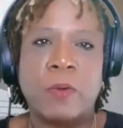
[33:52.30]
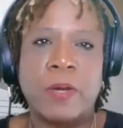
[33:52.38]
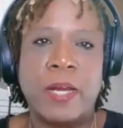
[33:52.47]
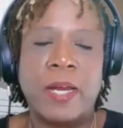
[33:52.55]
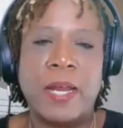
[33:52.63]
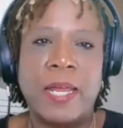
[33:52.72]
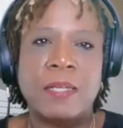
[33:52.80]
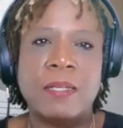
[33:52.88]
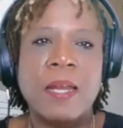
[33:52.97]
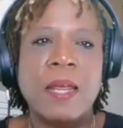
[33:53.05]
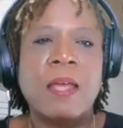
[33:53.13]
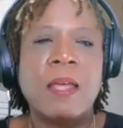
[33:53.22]
agree.
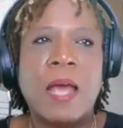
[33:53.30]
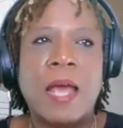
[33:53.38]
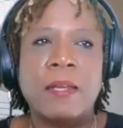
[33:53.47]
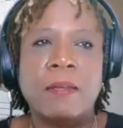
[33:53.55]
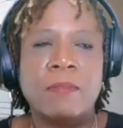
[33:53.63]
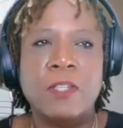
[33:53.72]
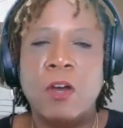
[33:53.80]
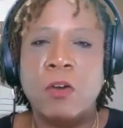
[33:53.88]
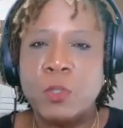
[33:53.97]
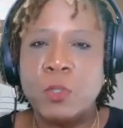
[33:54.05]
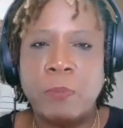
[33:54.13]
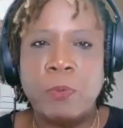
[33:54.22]
And I
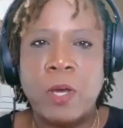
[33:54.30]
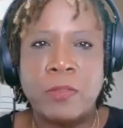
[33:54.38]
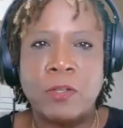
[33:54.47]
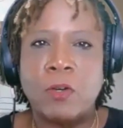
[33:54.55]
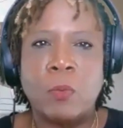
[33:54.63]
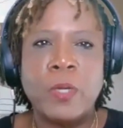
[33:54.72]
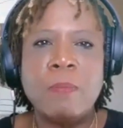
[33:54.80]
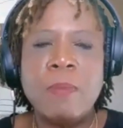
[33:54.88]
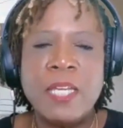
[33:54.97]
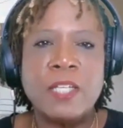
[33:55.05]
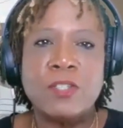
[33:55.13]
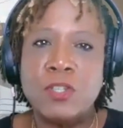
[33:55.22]
know there's people out there going, what do you
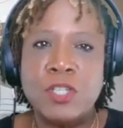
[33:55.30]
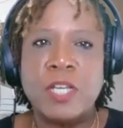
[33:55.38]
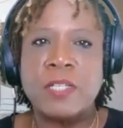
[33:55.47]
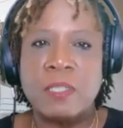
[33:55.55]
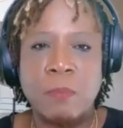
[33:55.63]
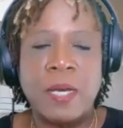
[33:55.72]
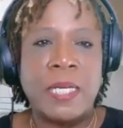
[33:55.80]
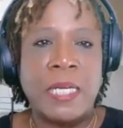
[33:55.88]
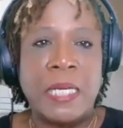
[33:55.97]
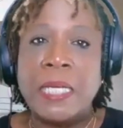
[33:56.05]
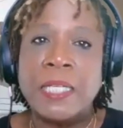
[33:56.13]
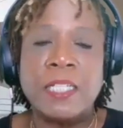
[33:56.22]
mean it's just
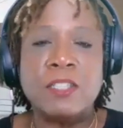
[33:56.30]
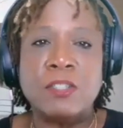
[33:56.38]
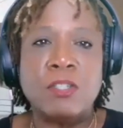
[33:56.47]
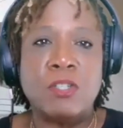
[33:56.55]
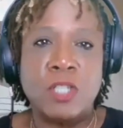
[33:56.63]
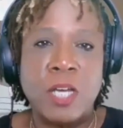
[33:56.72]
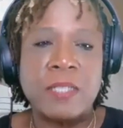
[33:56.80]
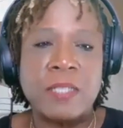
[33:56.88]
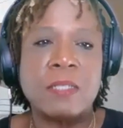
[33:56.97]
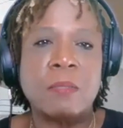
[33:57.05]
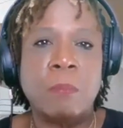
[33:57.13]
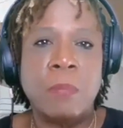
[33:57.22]
money? It is
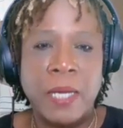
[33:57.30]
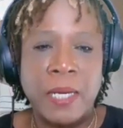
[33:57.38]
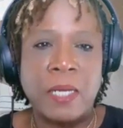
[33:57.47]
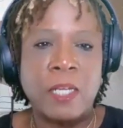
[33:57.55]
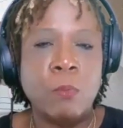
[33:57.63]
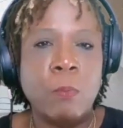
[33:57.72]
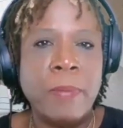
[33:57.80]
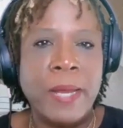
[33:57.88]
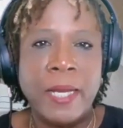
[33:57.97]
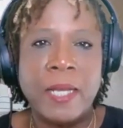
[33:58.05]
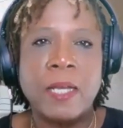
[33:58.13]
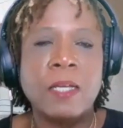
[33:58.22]
just money. You
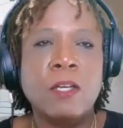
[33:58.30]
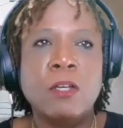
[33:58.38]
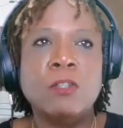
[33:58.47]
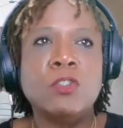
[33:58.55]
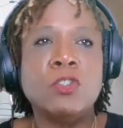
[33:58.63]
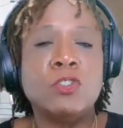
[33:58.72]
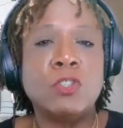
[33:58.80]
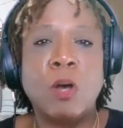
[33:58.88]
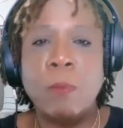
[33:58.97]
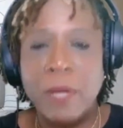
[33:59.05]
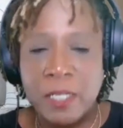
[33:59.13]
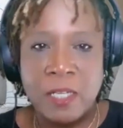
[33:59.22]
make
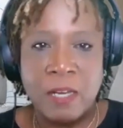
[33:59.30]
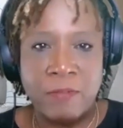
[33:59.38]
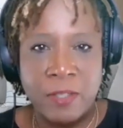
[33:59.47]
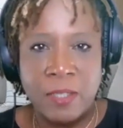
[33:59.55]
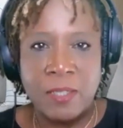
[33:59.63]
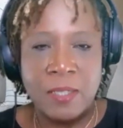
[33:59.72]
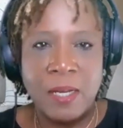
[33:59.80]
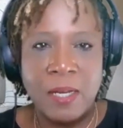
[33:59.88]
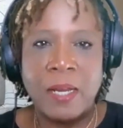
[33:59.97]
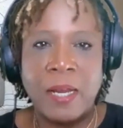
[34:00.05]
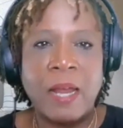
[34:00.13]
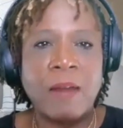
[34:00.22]
so much of it
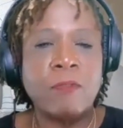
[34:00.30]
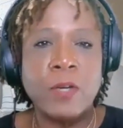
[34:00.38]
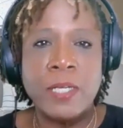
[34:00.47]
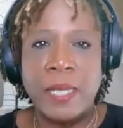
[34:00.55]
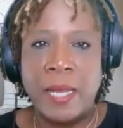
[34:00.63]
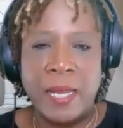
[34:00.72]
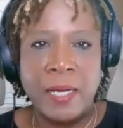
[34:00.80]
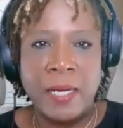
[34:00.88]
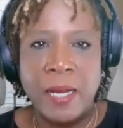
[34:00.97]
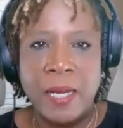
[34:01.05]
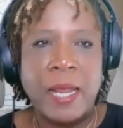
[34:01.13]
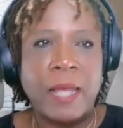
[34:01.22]
every
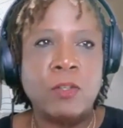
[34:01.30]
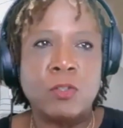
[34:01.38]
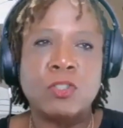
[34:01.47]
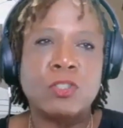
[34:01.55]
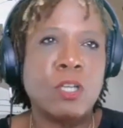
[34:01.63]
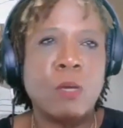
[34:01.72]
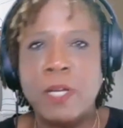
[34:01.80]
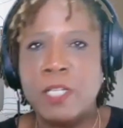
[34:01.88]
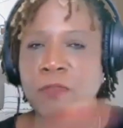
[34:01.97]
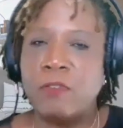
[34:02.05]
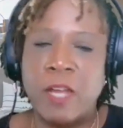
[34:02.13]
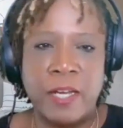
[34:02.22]
day and there's so
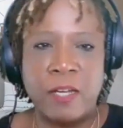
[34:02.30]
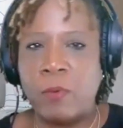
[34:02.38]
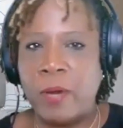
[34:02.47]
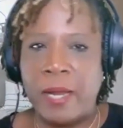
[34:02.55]
much flying